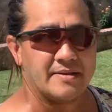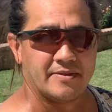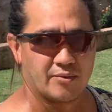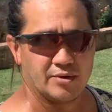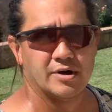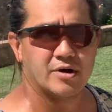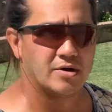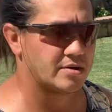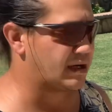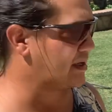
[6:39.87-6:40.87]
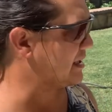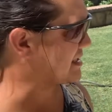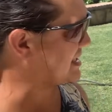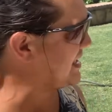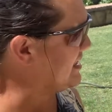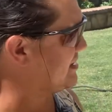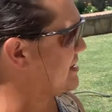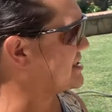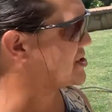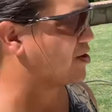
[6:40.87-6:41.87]
The real key to
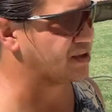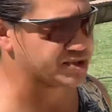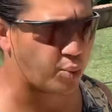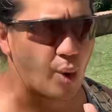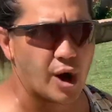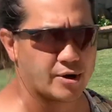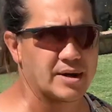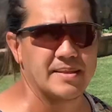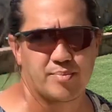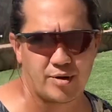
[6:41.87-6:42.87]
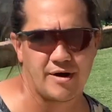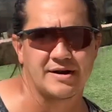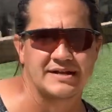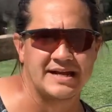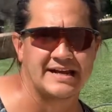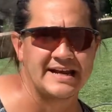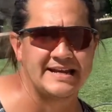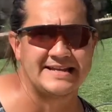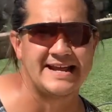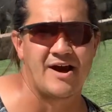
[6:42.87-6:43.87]
this, though, is watering the product in, getting
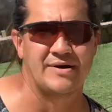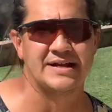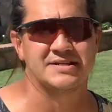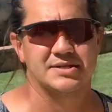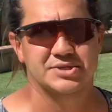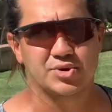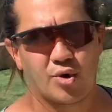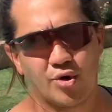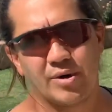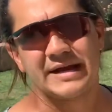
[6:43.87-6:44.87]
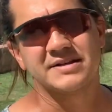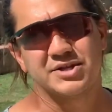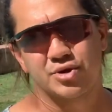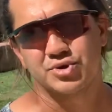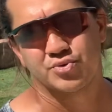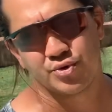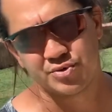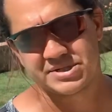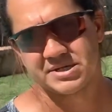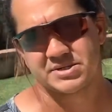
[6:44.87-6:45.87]
it down into the soil, into those
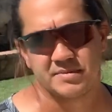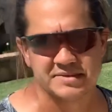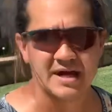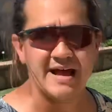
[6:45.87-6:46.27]
root systems.